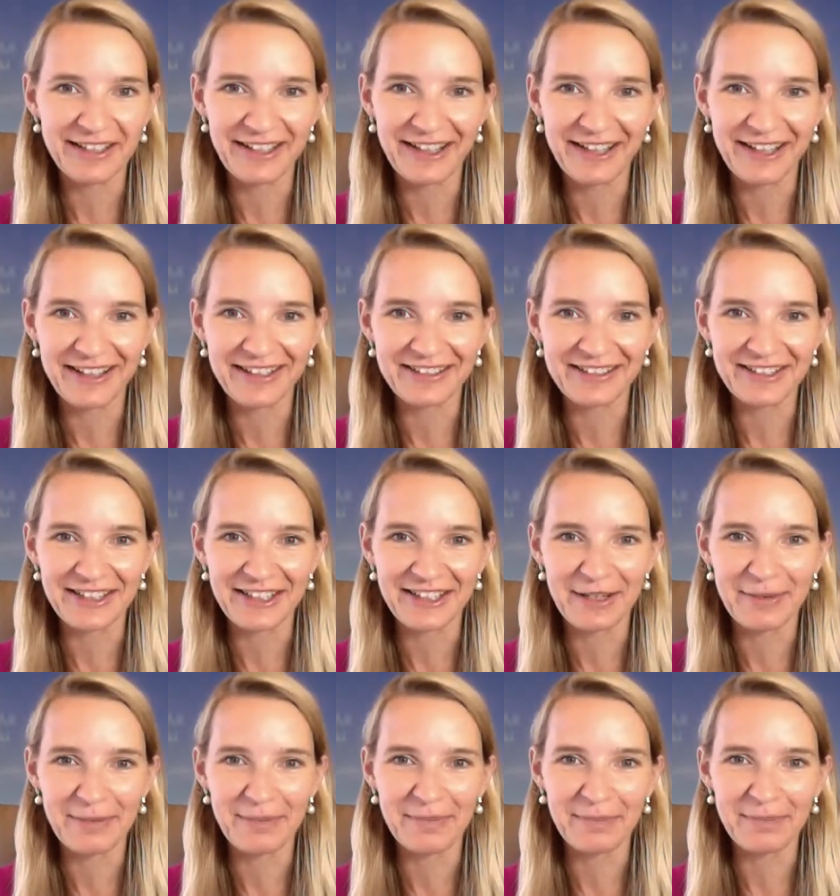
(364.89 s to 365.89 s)
And,
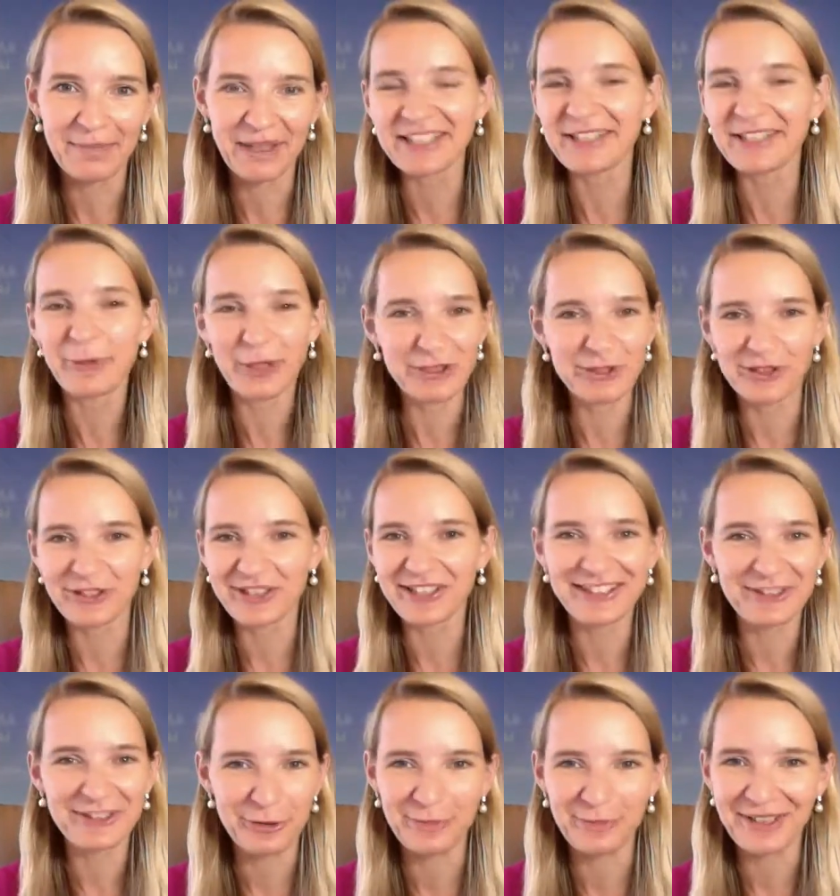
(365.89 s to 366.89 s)
um, but he wanted, he
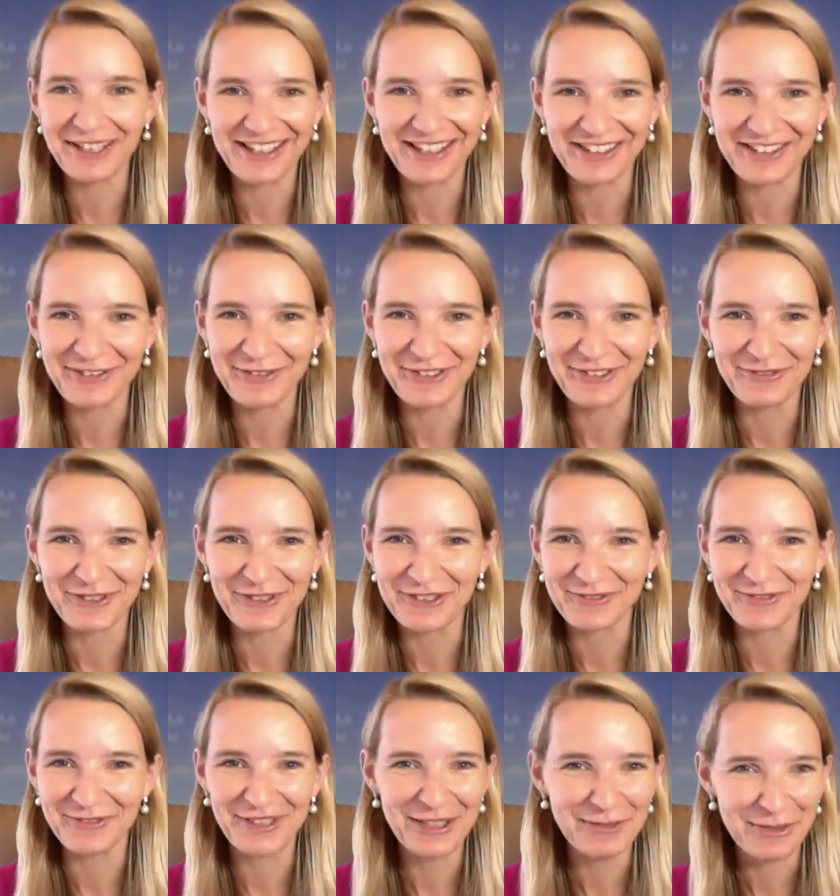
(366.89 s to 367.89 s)
told me later, he would,
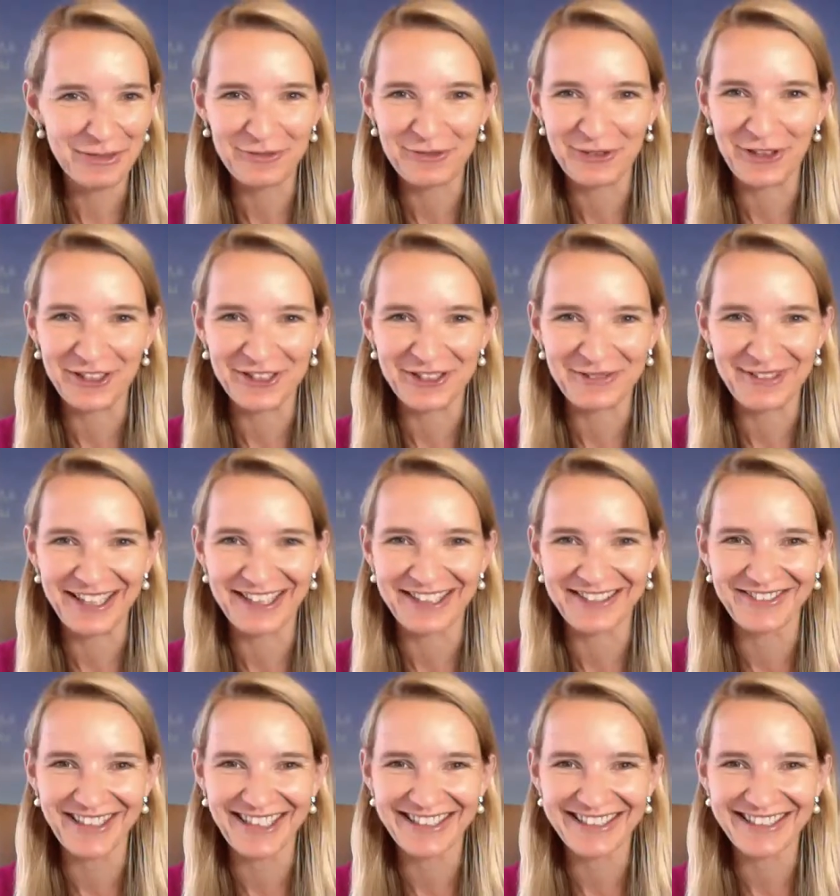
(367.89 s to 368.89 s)
he would have talked to me
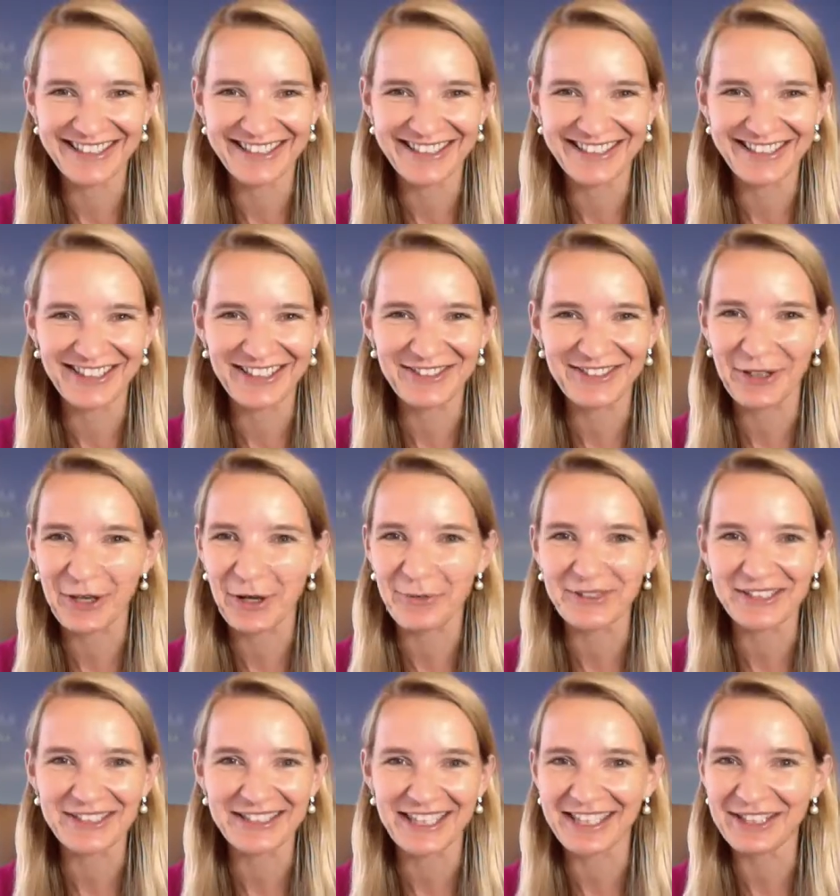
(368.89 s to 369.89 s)
anyways. So that's why I
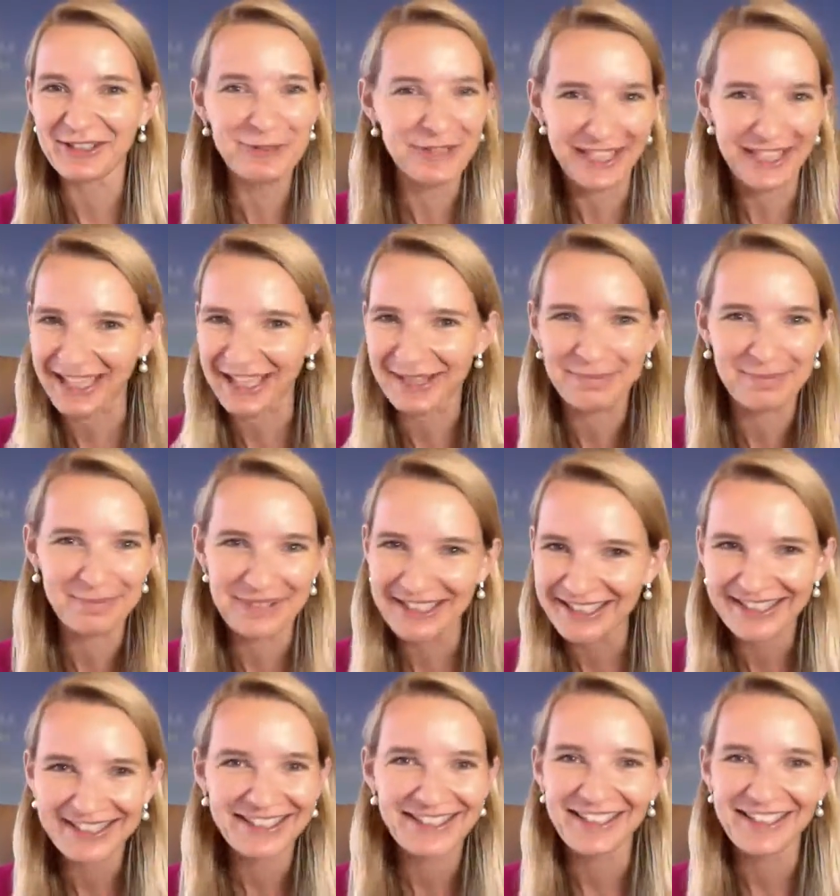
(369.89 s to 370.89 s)
always say, you can't
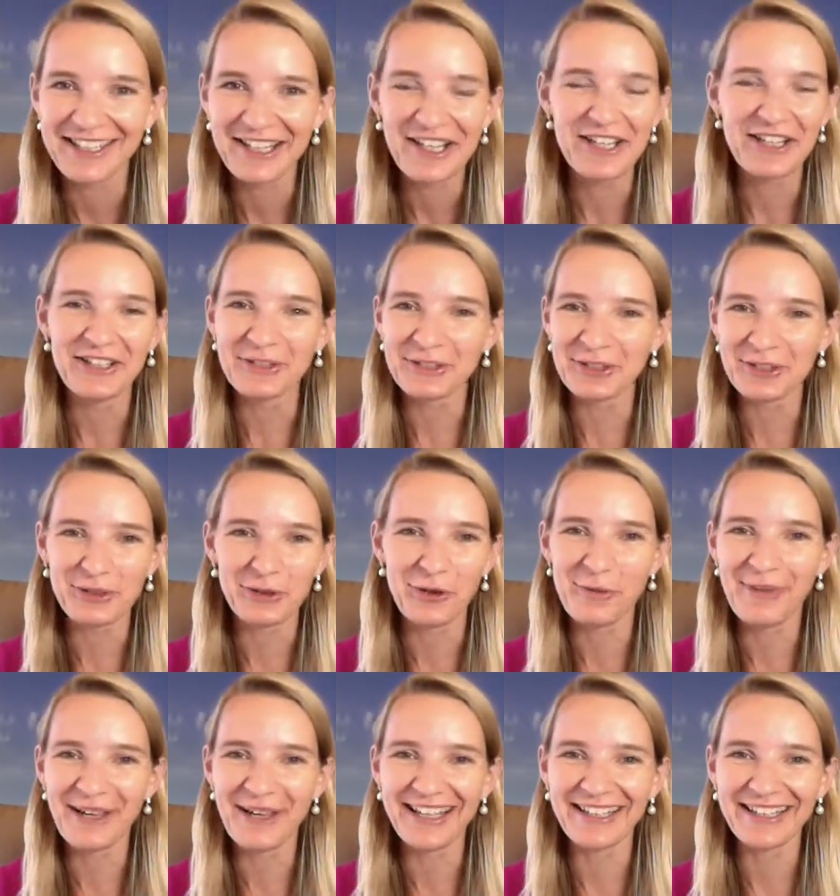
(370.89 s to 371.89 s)
miss your
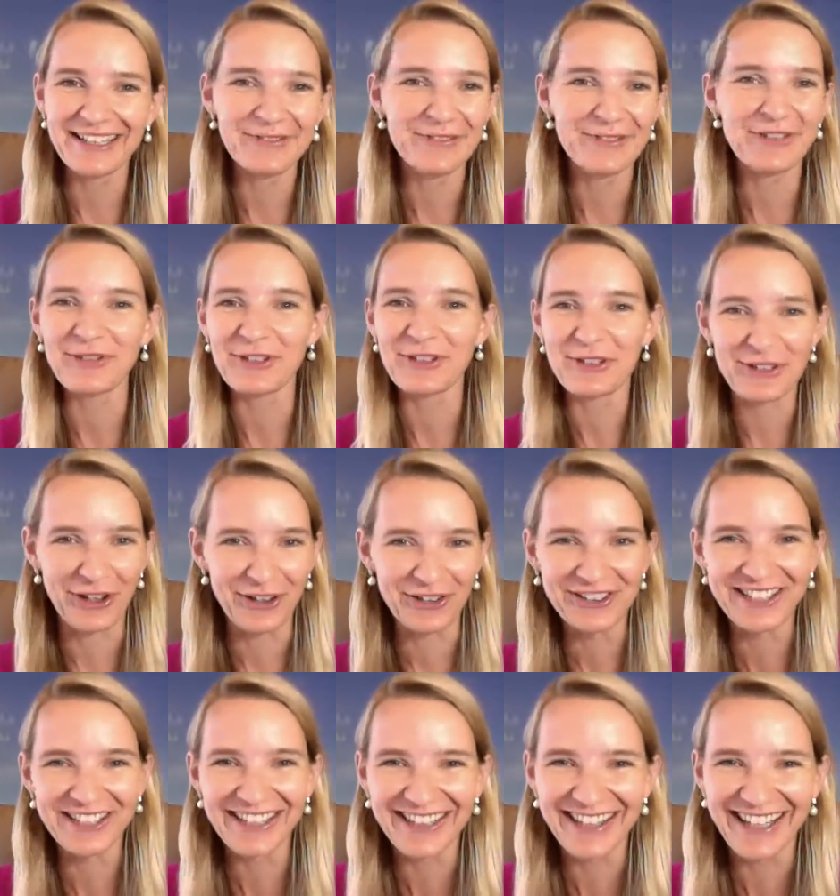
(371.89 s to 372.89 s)
soulmate, even if you don't
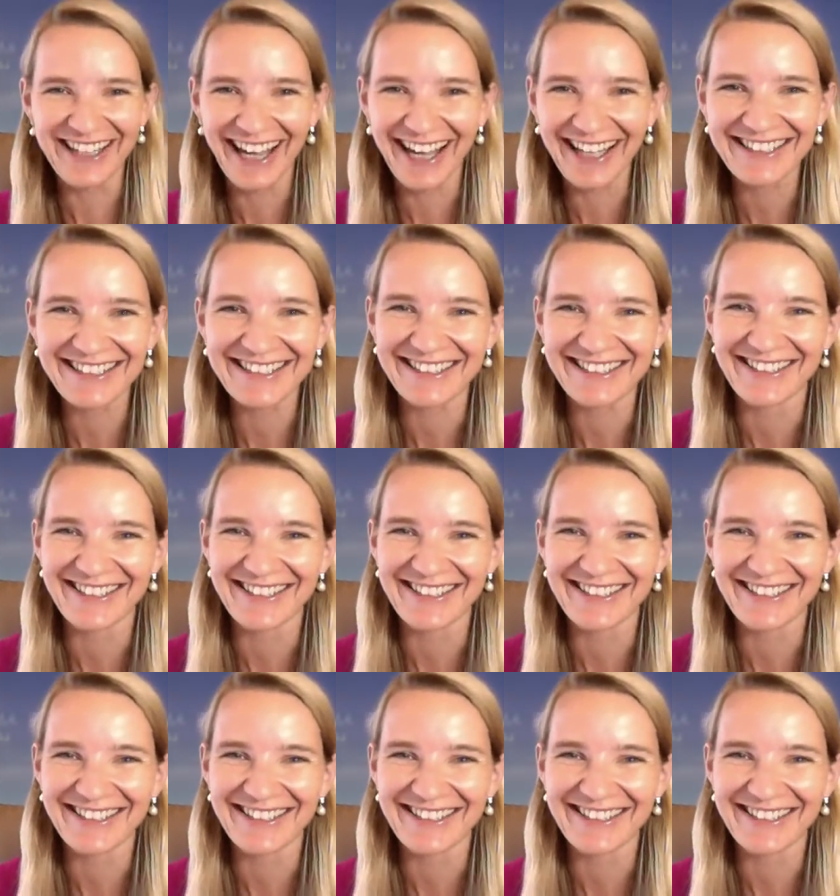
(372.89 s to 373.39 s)
do that.